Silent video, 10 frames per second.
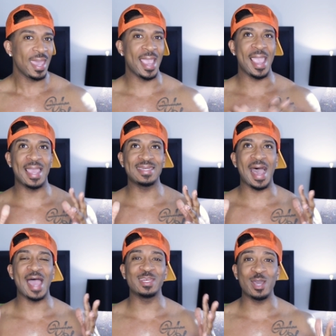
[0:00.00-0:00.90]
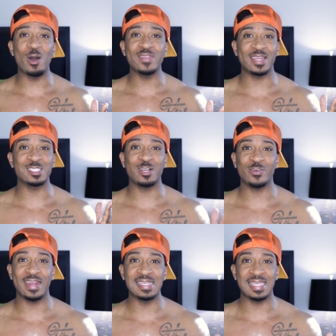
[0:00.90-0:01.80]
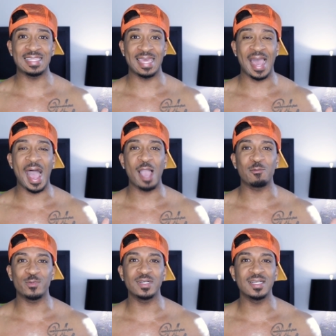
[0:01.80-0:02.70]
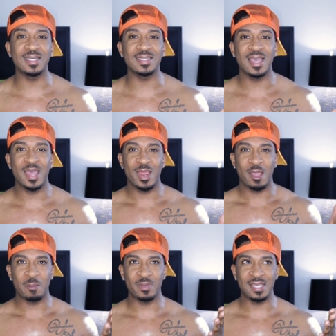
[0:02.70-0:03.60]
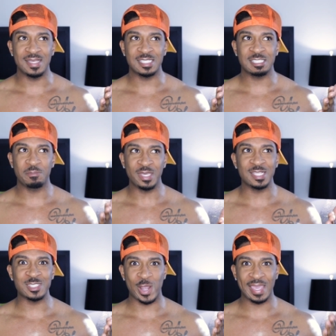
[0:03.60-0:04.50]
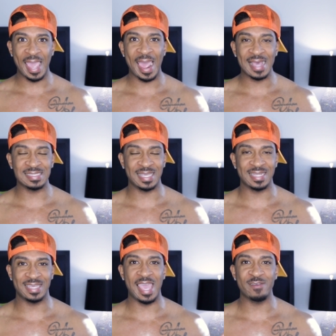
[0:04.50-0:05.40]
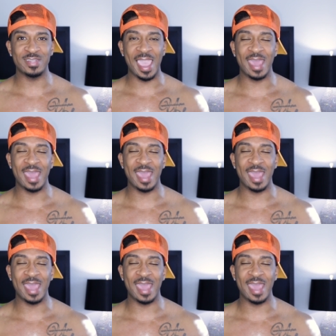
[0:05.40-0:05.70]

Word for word: And I know that it's crazy that I would be speaking sarcastically and have an